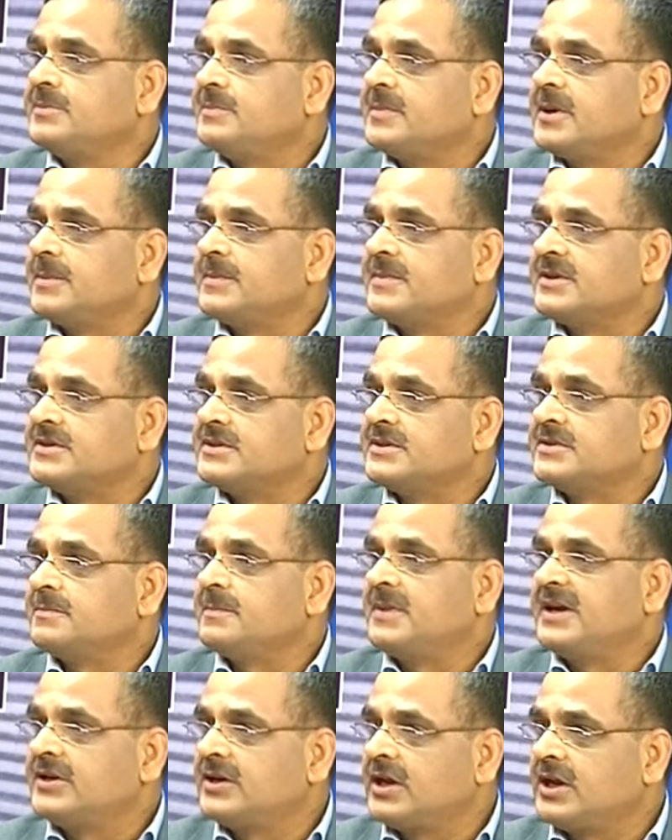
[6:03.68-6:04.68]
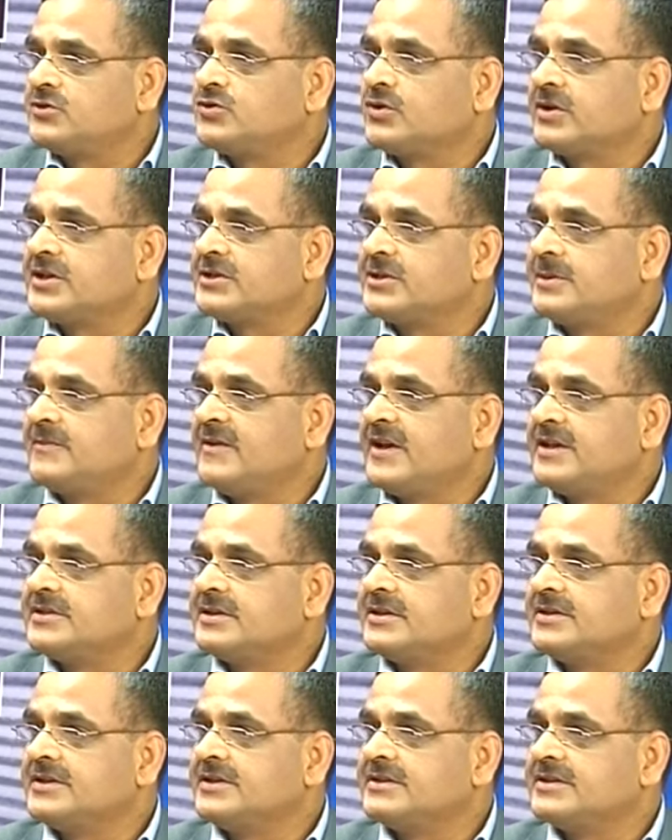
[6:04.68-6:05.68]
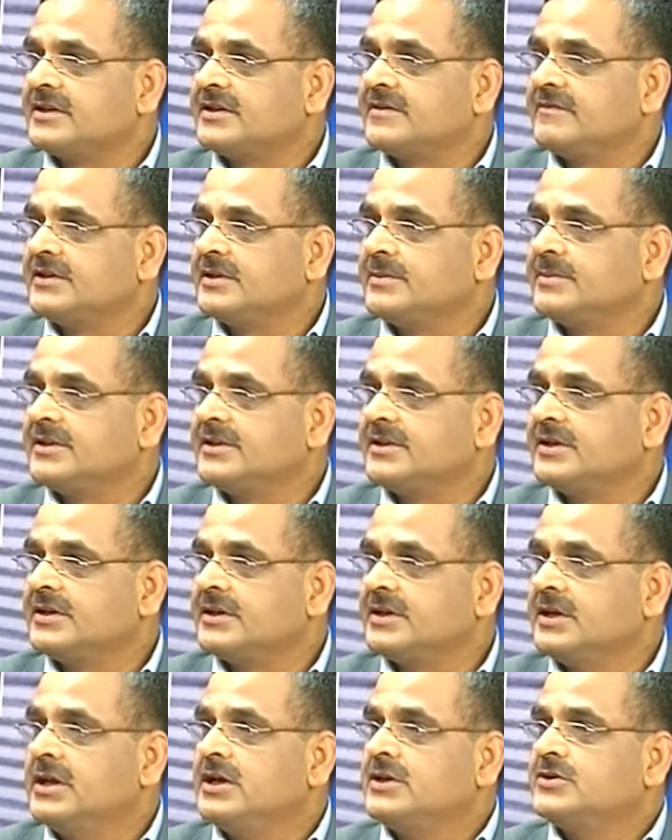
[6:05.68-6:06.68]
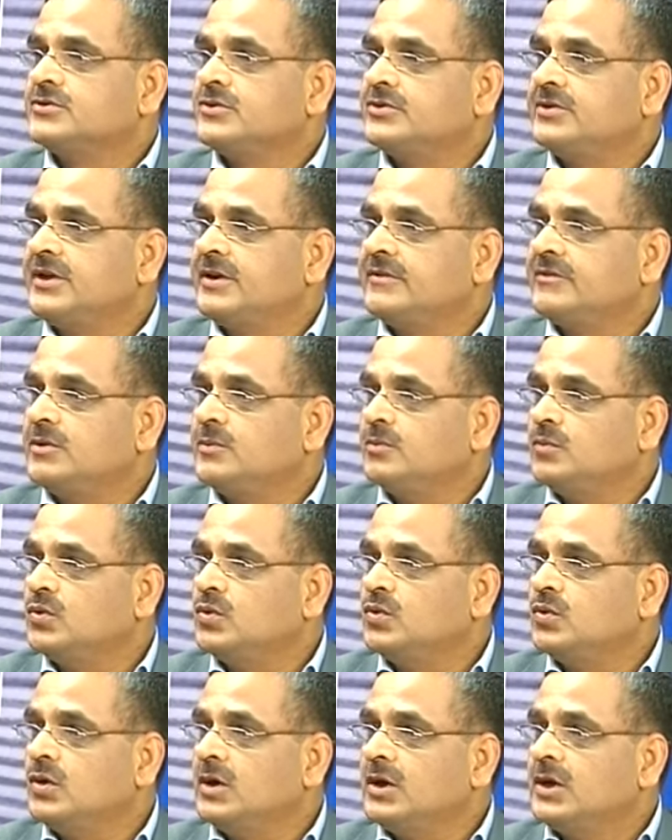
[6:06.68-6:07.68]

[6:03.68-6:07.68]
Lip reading: purposes. Better education facilities are available there, so they will move.